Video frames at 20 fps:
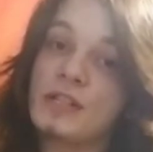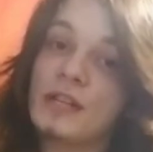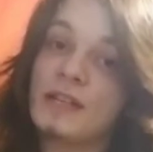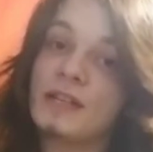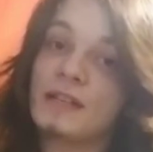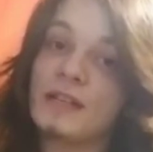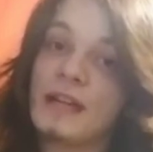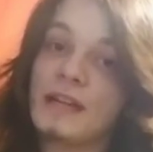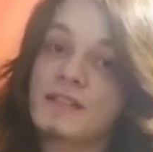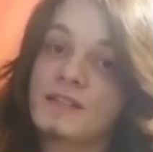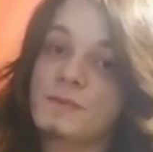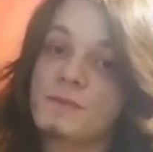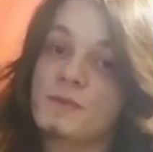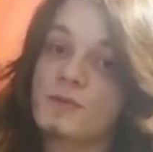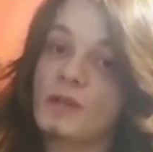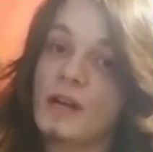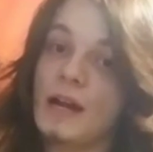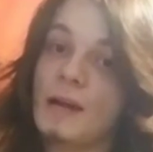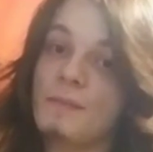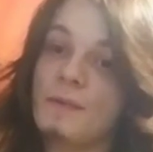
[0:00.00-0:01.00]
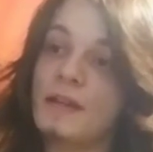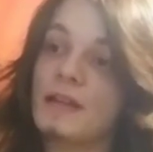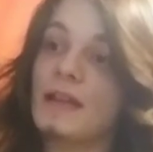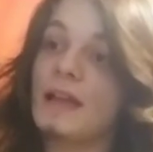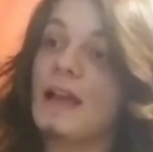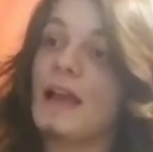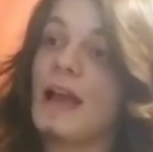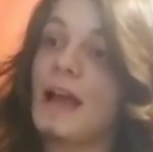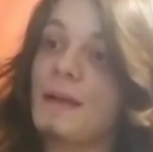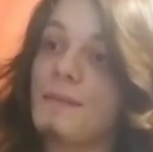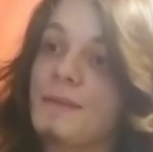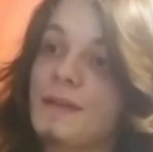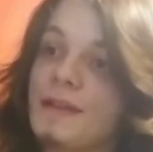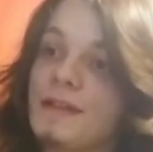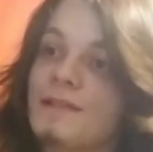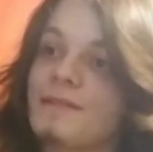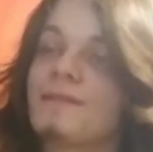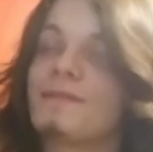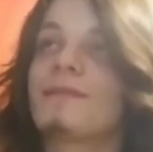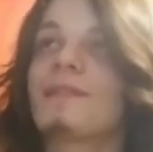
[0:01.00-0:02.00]
you guys subscribing. I
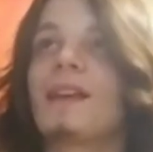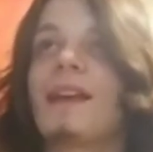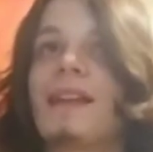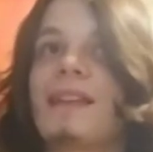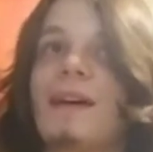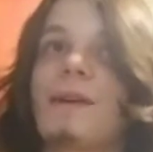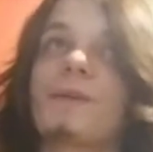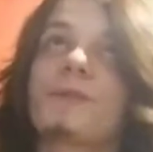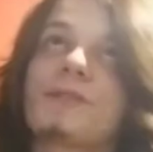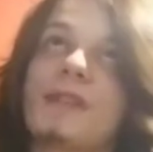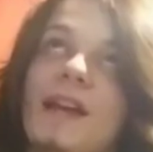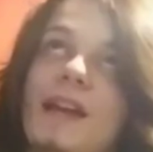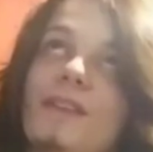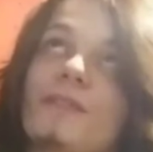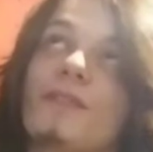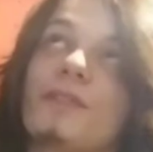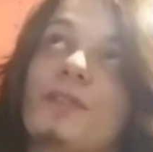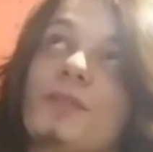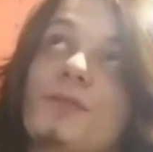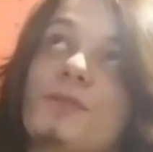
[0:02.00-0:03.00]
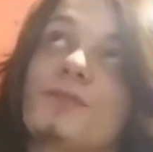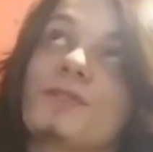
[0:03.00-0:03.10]
mean, that was kind of a huge